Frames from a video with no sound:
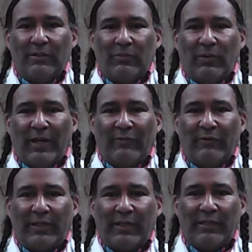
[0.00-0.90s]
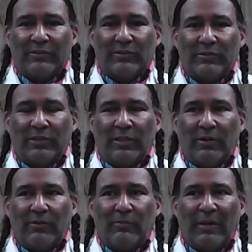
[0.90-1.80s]
whatever it is, or,
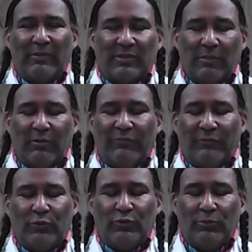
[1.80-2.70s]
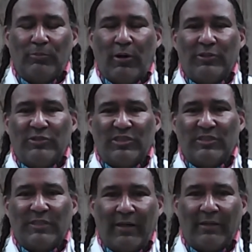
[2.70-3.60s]
maybe some of the food you bought, you
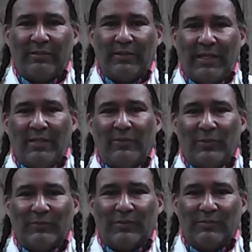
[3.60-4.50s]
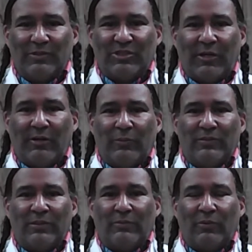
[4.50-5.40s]
sit down and eat it with them or share it
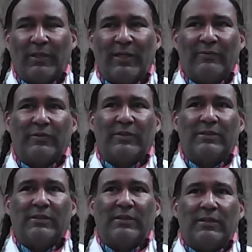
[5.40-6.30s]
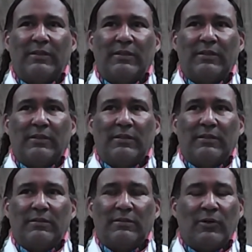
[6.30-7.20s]
with them or whatever. And
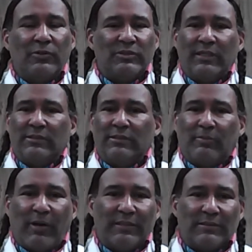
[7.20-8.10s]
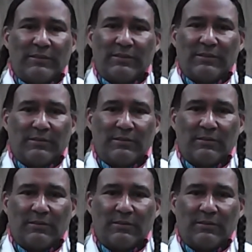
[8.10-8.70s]
those things are priceless.